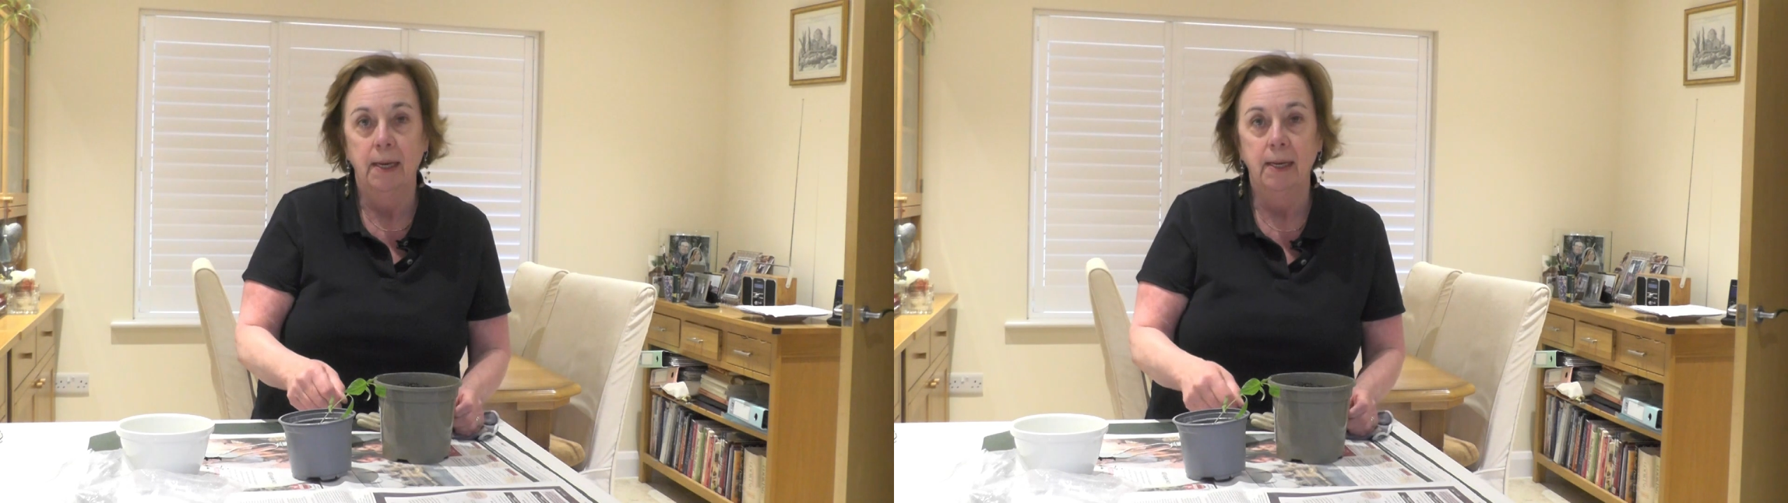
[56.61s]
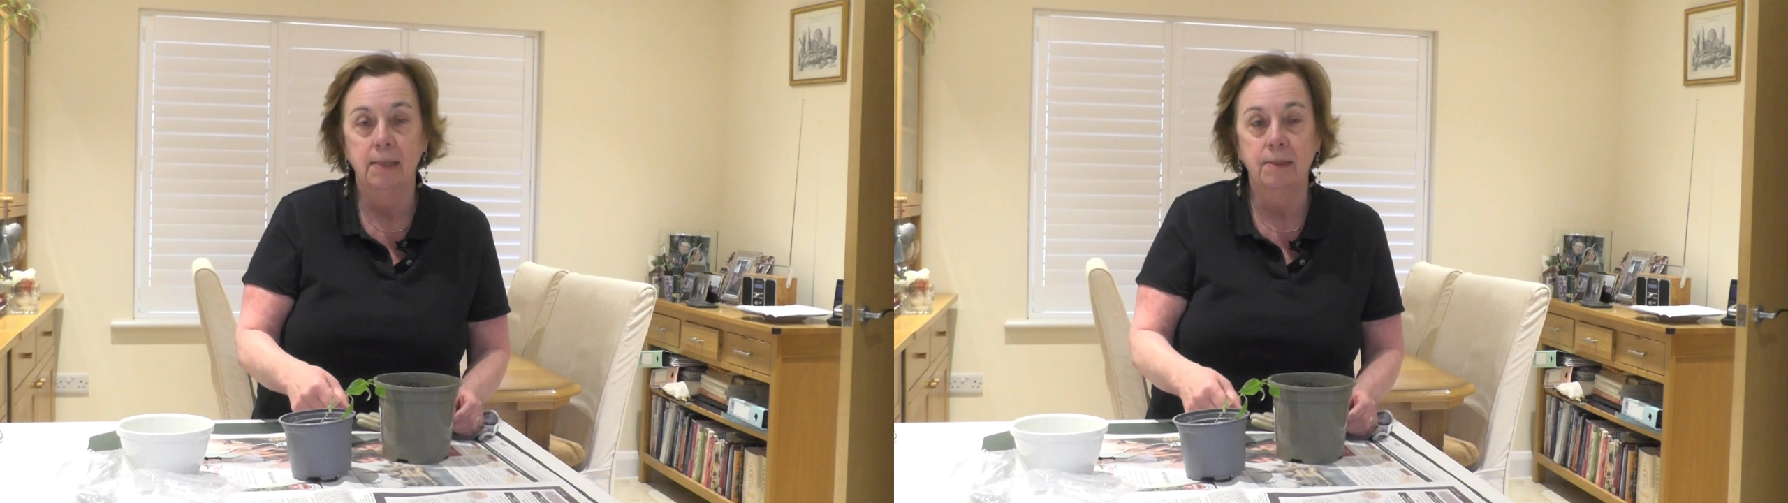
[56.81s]

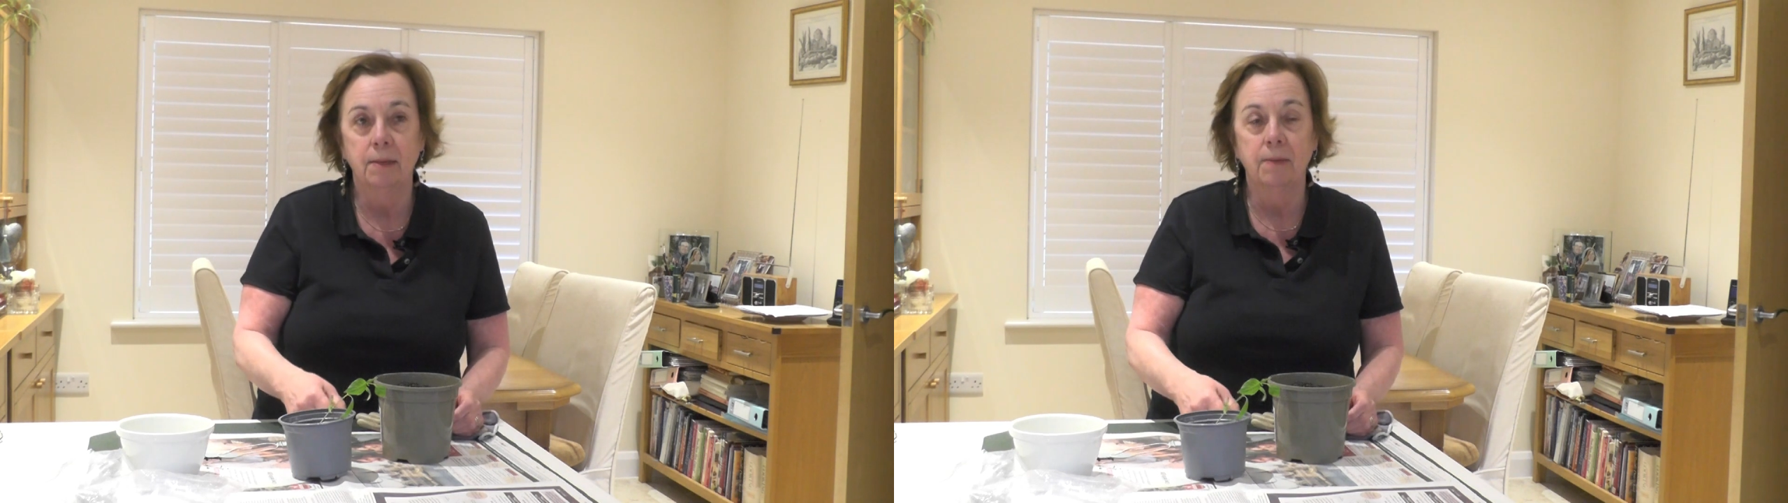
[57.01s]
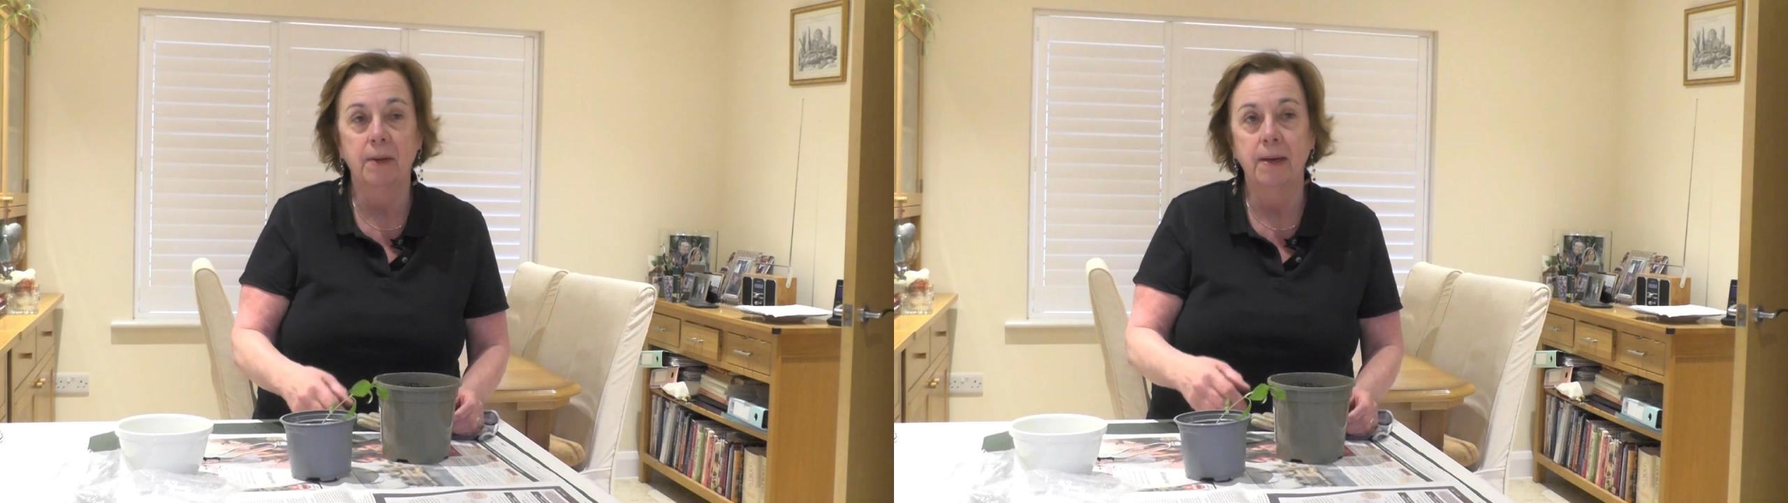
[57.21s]
is
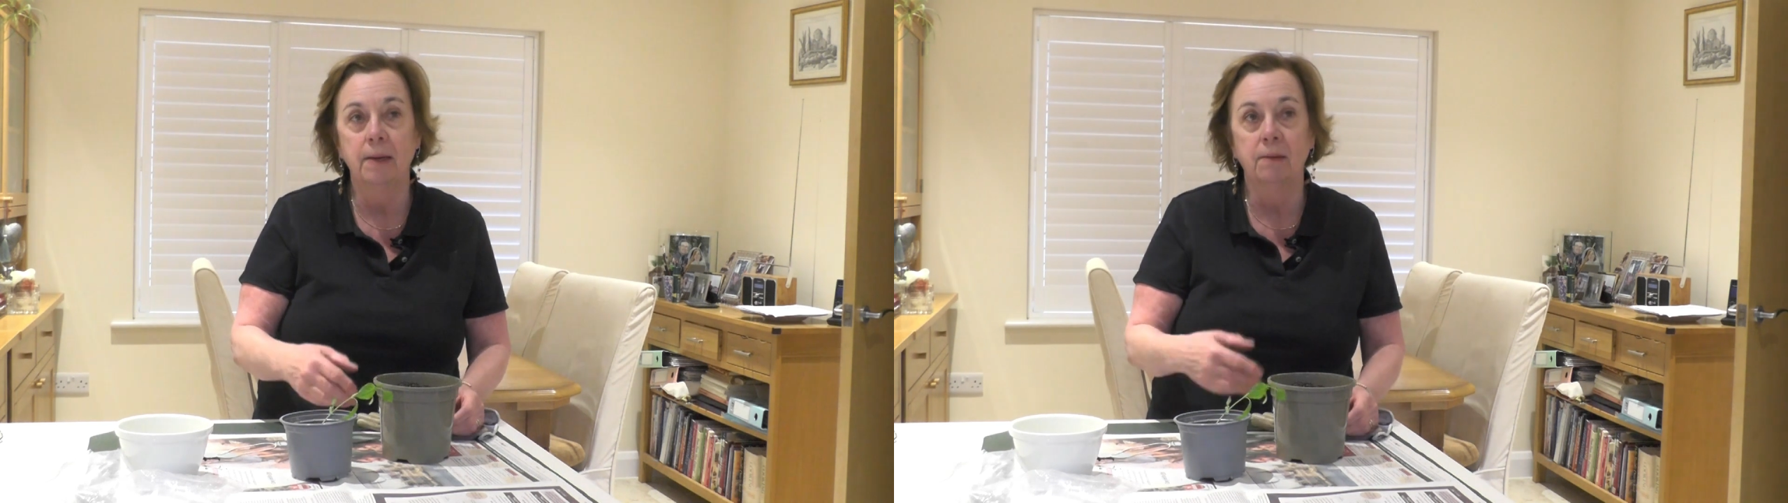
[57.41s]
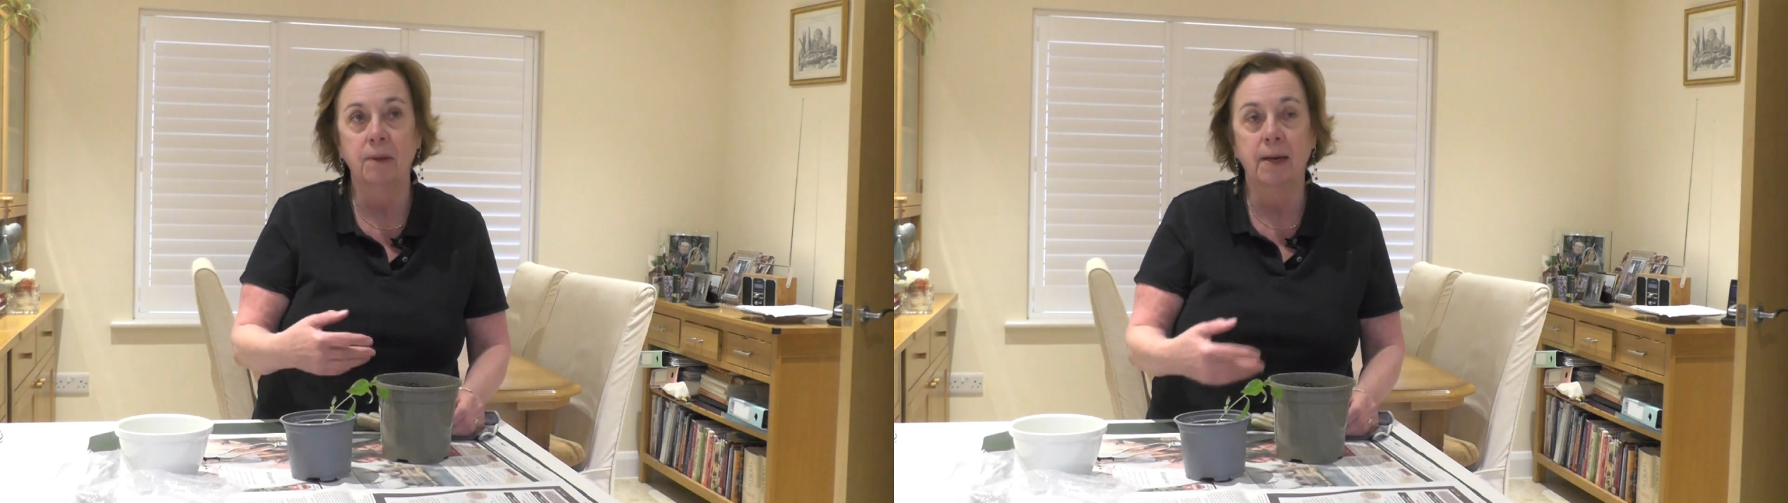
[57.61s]
that
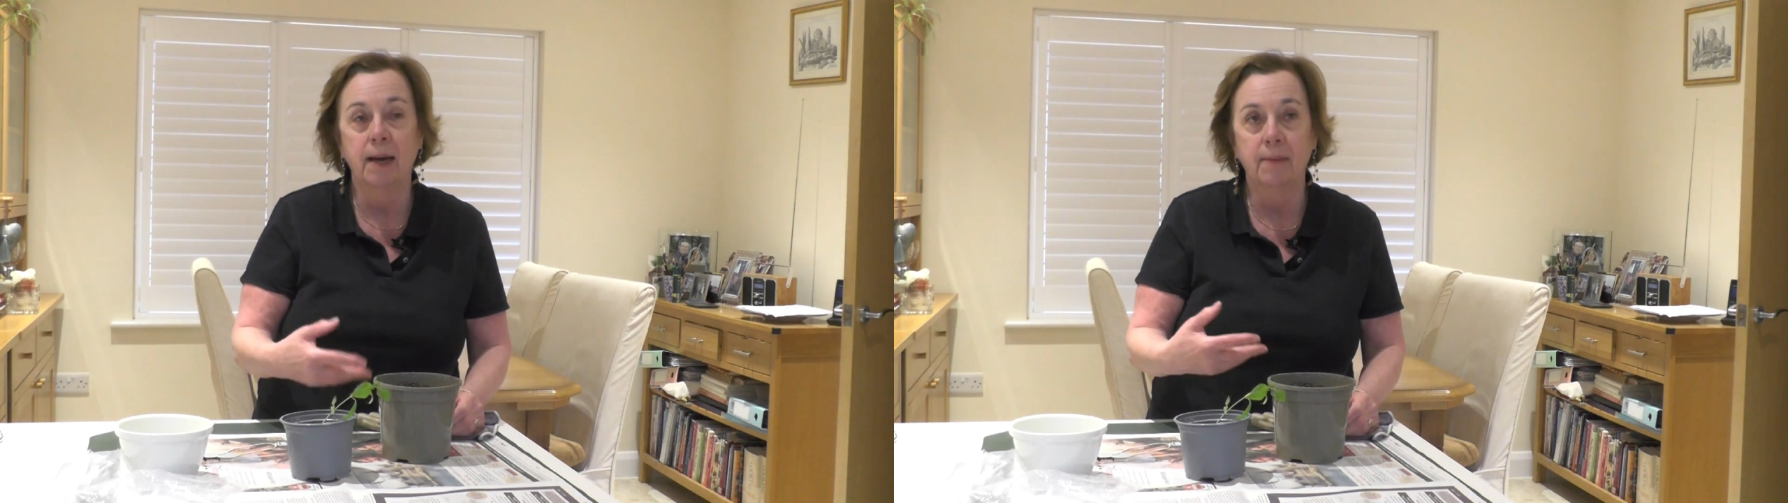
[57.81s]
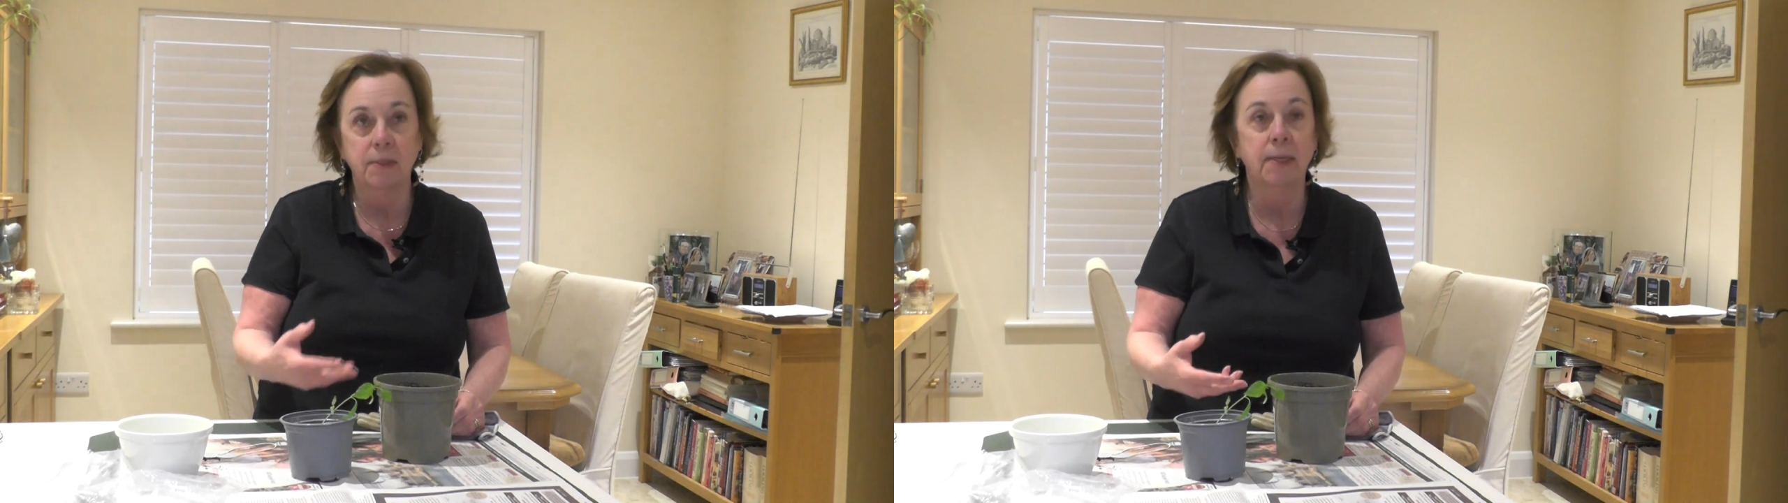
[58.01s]
they have a